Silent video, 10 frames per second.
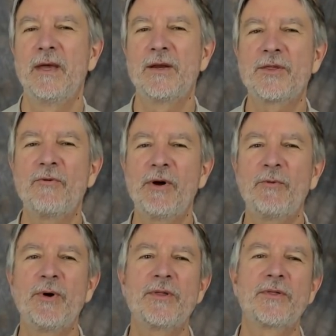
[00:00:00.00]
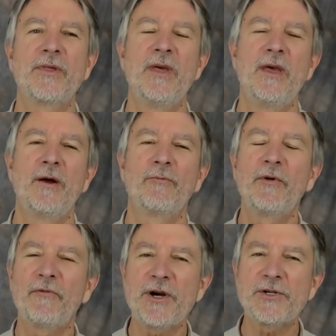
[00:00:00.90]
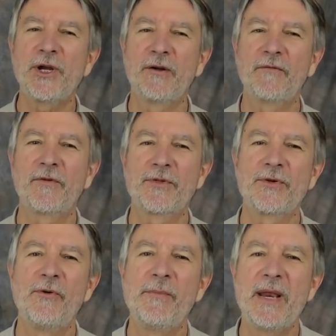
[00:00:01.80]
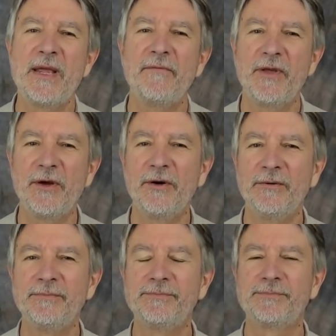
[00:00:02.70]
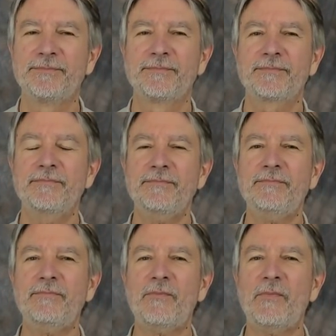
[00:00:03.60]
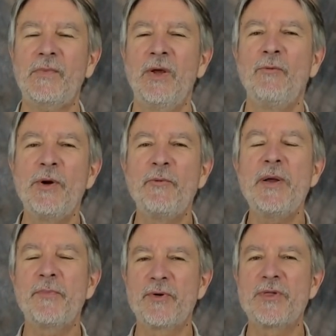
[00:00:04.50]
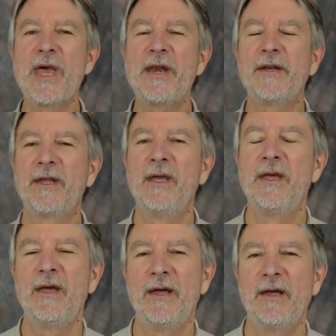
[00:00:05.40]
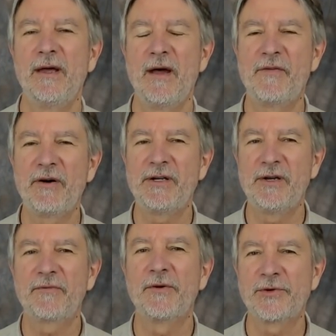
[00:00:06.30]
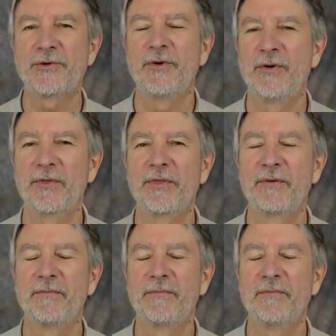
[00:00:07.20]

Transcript: And so it was refreshing for so many of you when we presented a very different truth.